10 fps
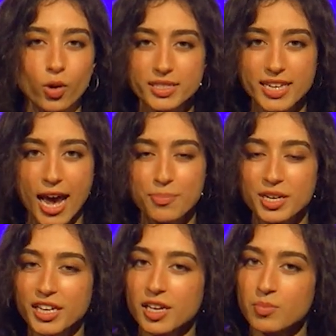what's
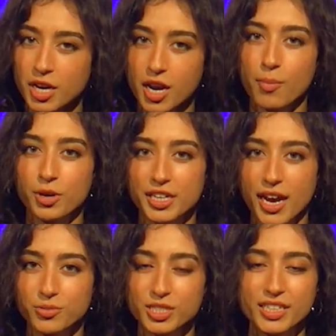happening in Montgomery
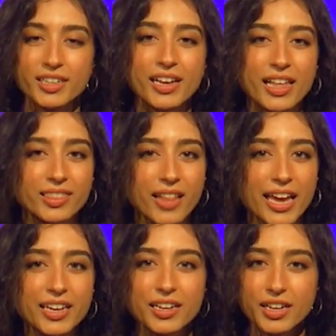County,
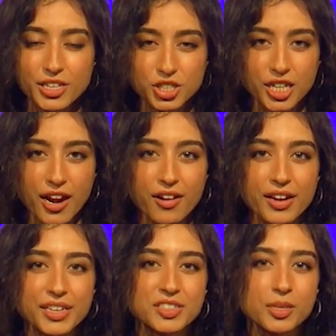like, share,
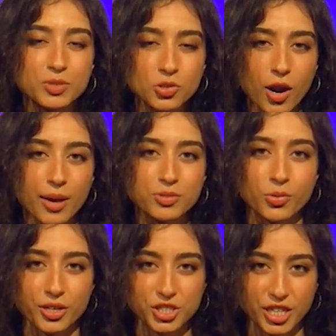and subscribe to our